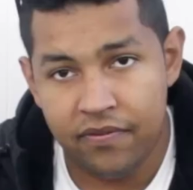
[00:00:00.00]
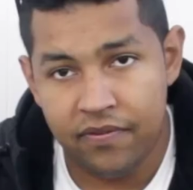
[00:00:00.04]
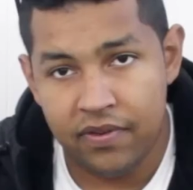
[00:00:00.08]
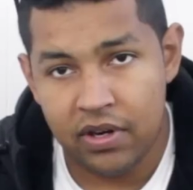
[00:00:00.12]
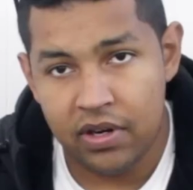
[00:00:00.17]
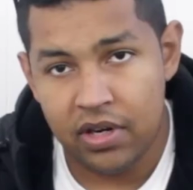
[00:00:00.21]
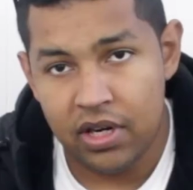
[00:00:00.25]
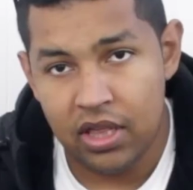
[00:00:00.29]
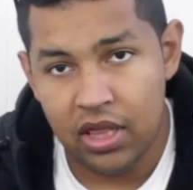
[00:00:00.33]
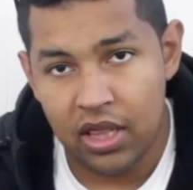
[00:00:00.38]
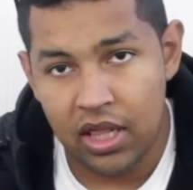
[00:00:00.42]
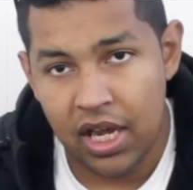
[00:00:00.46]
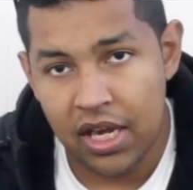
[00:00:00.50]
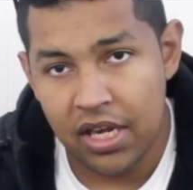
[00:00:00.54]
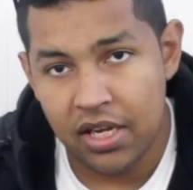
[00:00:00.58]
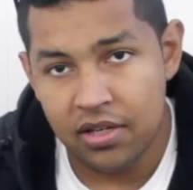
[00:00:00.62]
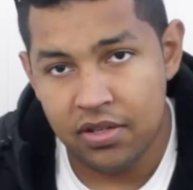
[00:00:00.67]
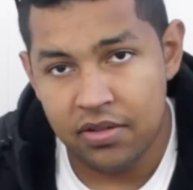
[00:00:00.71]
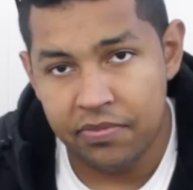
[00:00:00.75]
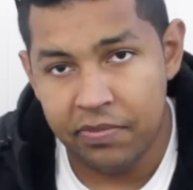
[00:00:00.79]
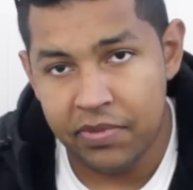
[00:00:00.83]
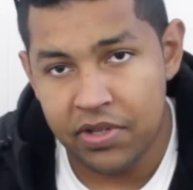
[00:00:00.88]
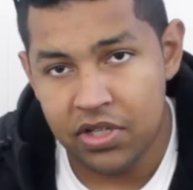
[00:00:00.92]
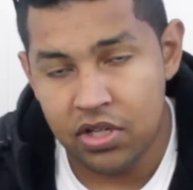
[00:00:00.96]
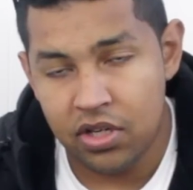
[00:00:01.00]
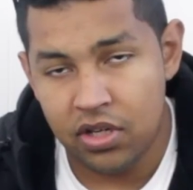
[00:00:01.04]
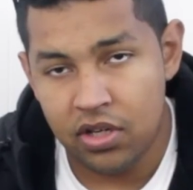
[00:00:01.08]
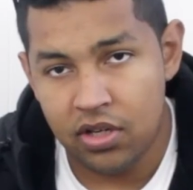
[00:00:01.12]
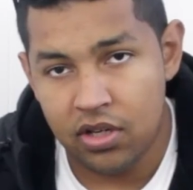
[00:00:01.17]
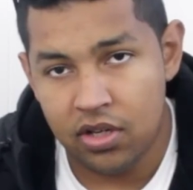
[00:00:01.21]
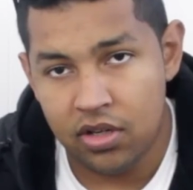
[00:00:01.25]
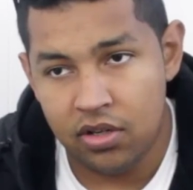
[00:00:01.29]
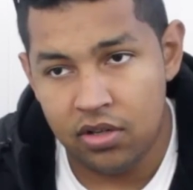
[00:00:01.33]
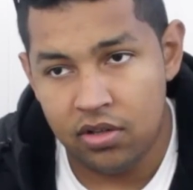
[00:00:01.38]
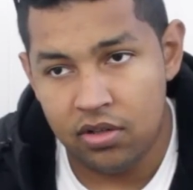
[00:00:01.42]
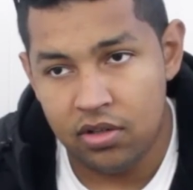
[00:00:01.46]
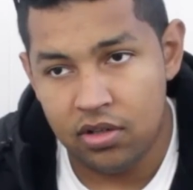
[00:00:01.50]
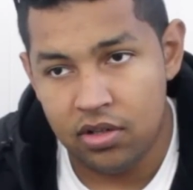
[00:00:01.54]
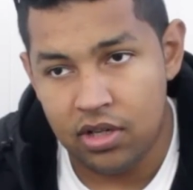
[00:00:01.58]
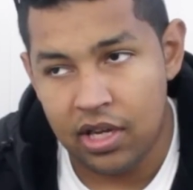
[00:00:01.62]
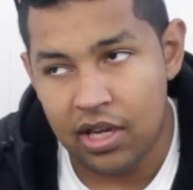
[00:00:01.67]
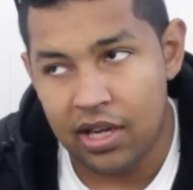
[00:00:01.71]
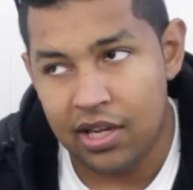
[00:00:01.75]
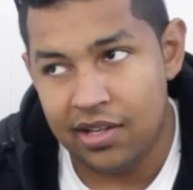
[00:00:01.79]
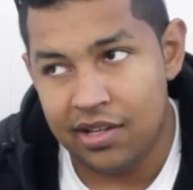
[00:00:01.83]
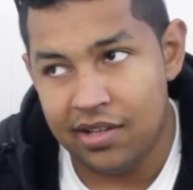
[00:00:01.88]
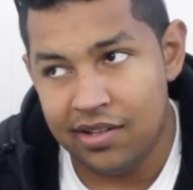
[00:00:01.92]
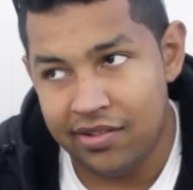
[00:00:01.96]
very light machine gun.
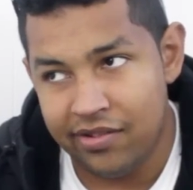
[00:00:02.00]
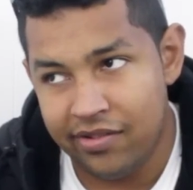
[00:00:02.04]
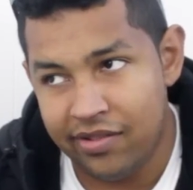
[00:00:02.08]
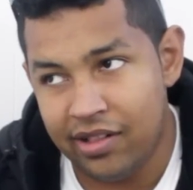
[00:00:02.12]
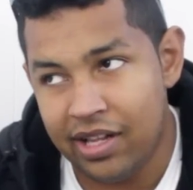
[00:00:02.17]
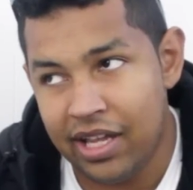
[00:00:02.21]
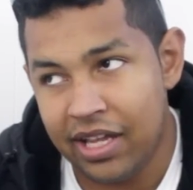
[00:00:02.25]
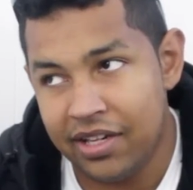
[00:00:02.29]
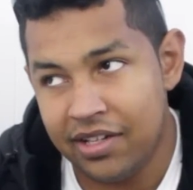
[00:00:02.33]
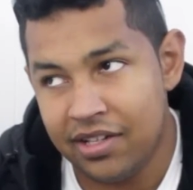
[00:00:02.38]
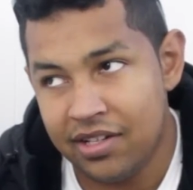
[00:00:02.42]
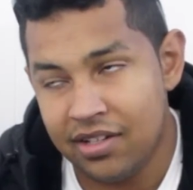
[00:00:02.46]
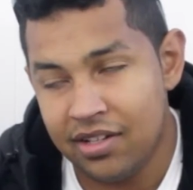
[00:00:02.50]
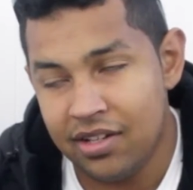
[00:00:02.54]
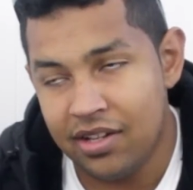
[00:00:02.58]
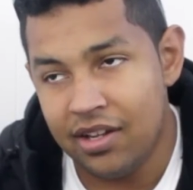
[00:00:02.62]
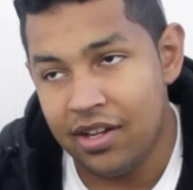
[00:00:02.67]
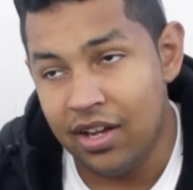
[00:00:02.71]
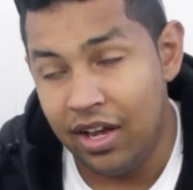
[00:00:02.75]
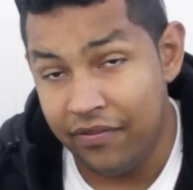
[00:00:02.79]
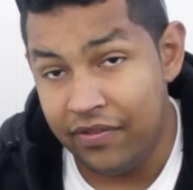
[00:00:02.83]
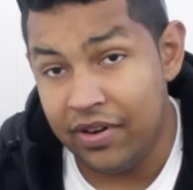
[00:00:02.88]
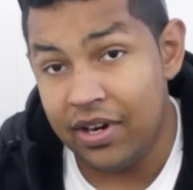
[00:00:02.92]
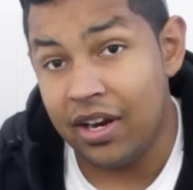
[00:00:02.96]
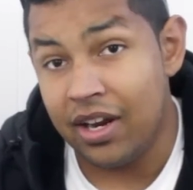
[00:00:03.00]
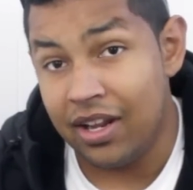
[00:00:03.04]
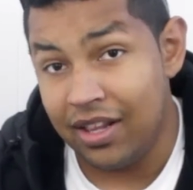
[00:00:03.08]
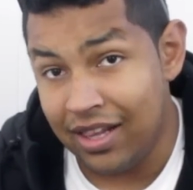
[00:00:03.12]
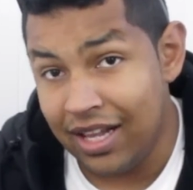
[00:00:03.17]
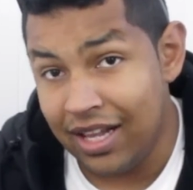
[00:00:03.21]
A very